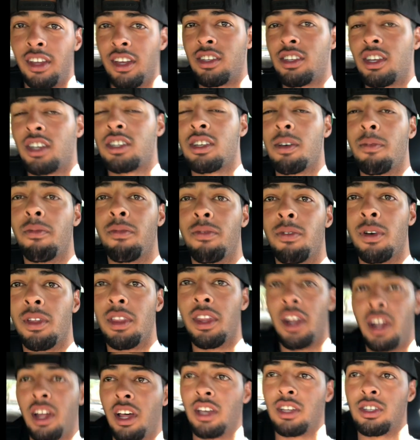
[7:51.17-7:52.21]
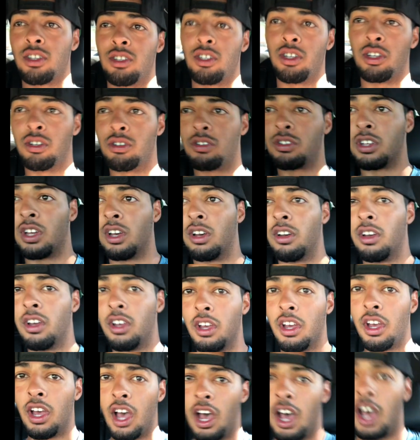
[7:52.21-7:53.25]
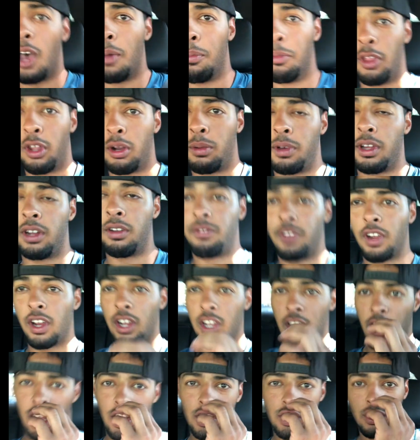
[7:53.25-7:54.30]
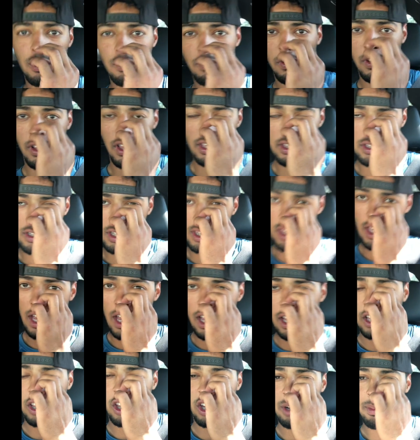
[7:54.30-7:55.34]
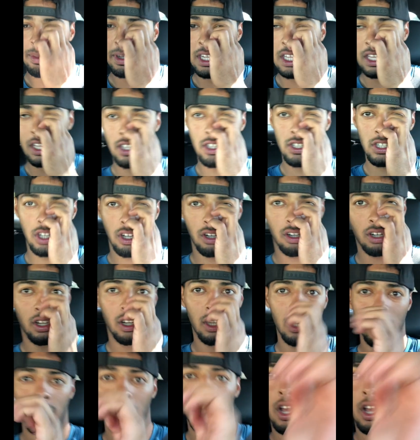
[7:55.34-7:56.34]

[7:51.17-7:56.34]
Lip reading: like something fun that I like to do. So a little bit of variation to that, a little bit easier,